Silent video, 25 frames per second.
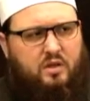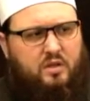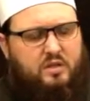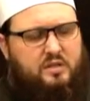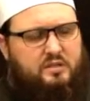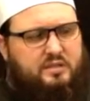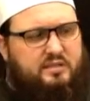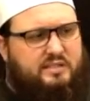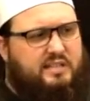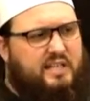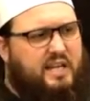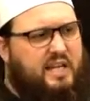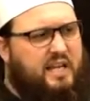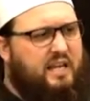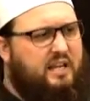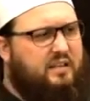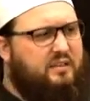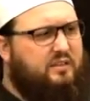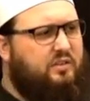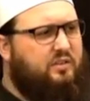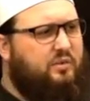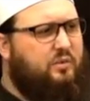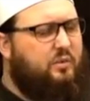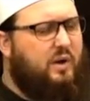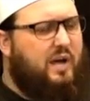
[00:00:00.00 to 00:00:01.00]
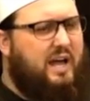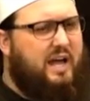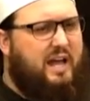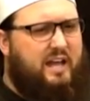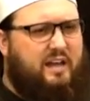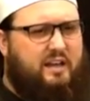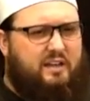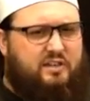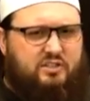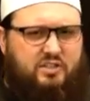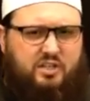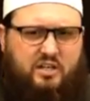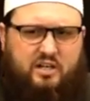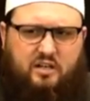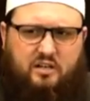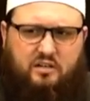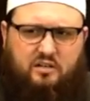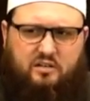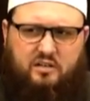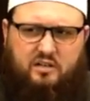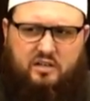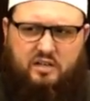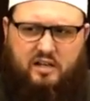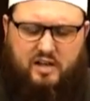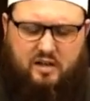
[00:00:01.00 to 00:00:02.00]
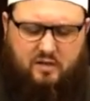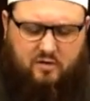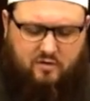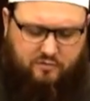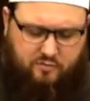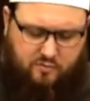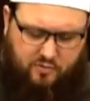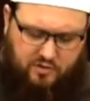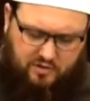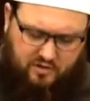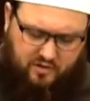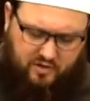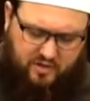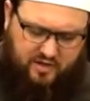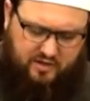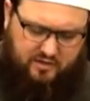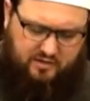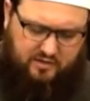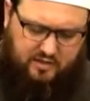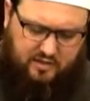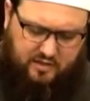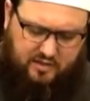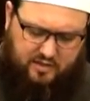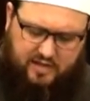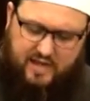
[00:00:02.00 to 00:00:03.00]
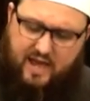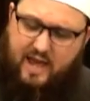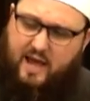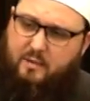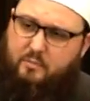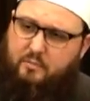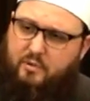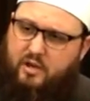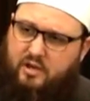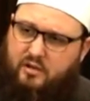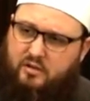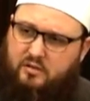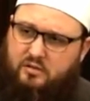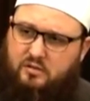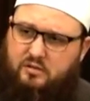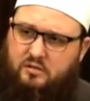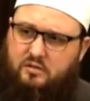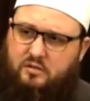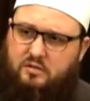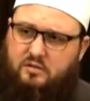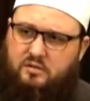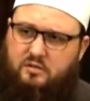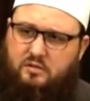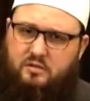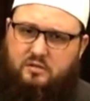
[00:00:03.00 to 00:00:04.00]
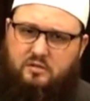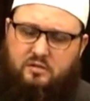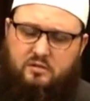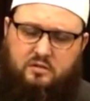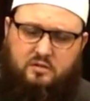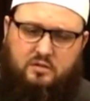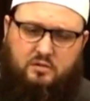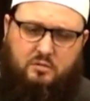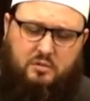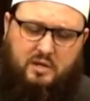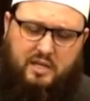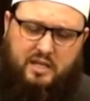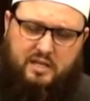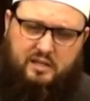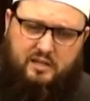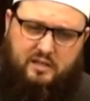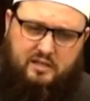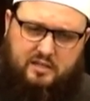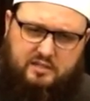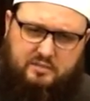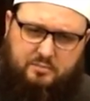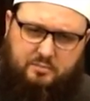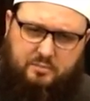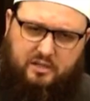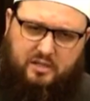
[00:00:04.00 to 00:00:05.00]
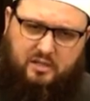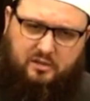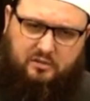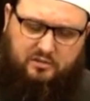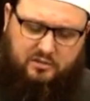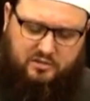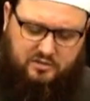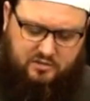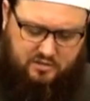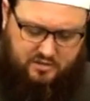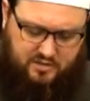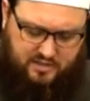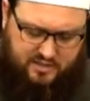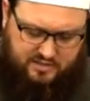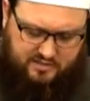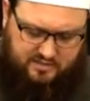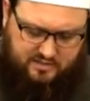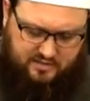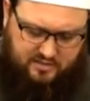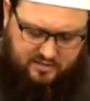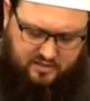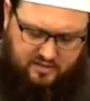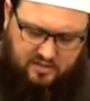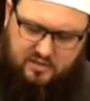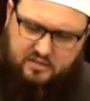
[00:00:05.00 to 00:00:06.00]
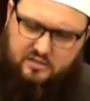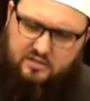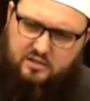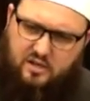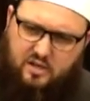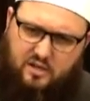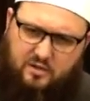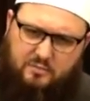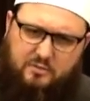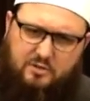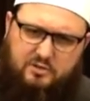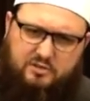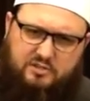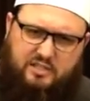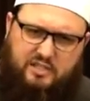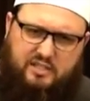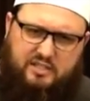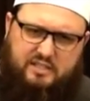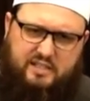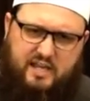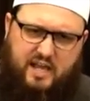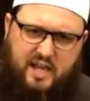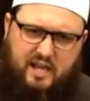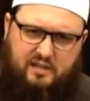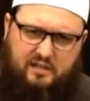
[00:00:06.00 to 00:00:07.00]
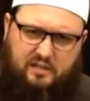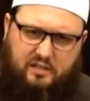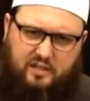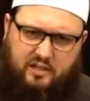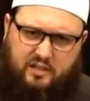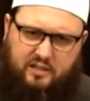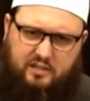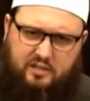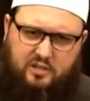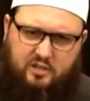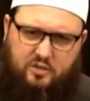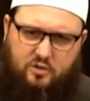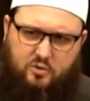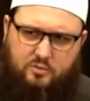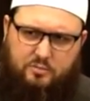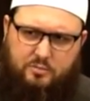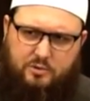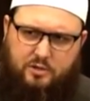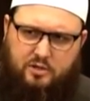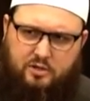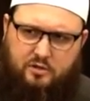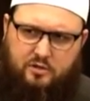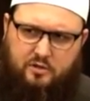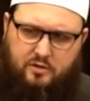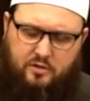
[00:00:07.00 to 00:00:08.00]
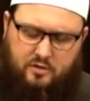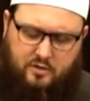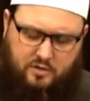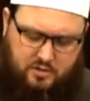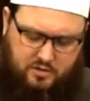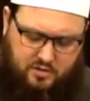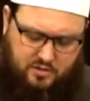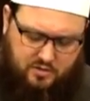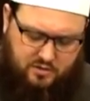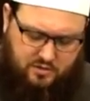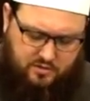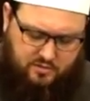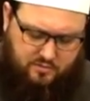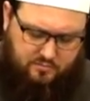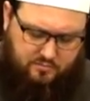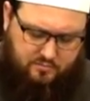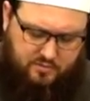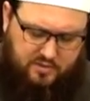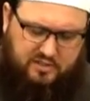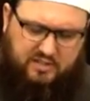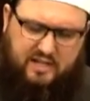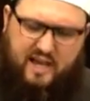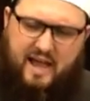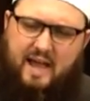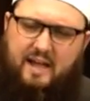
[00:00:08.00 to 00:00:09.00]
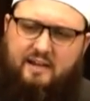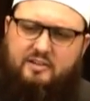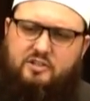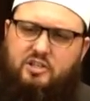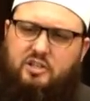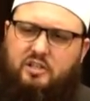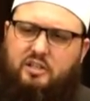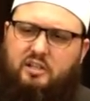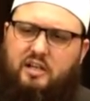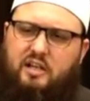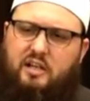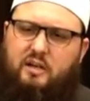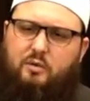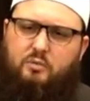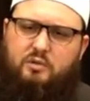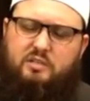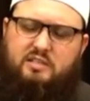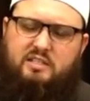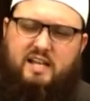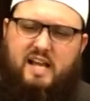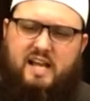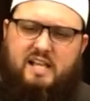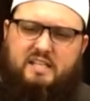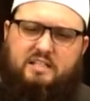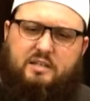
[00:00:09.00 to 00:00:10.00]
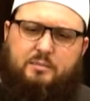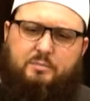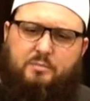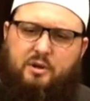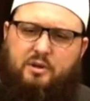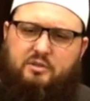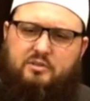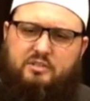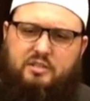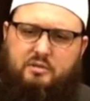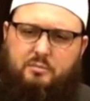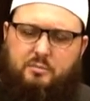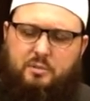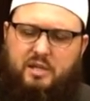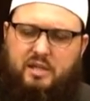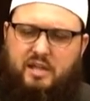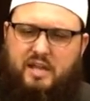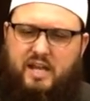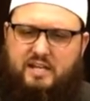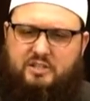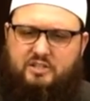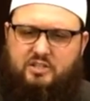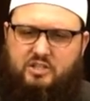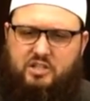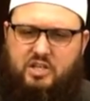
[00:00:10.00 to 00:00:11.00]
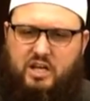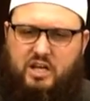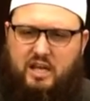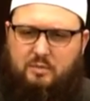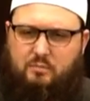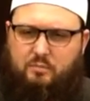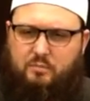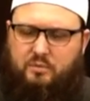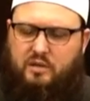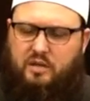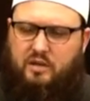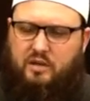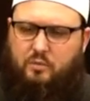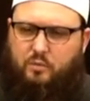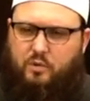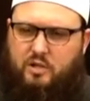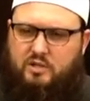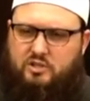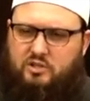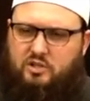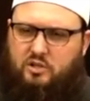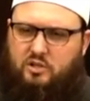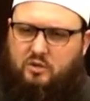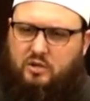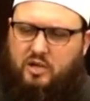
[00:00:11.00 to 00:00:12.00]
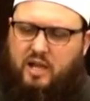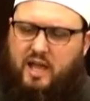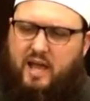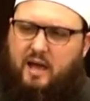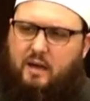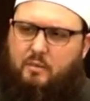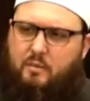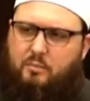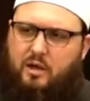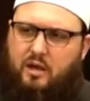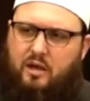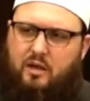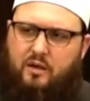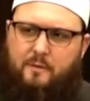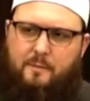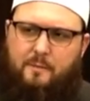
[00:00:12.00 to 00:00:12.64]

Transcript: said to Aisha, and now if we look at the Kaaba, the way that it's built, it's, a, it's almost exactly a cube, but actually it was not supposed to be that shape. The original Kaaba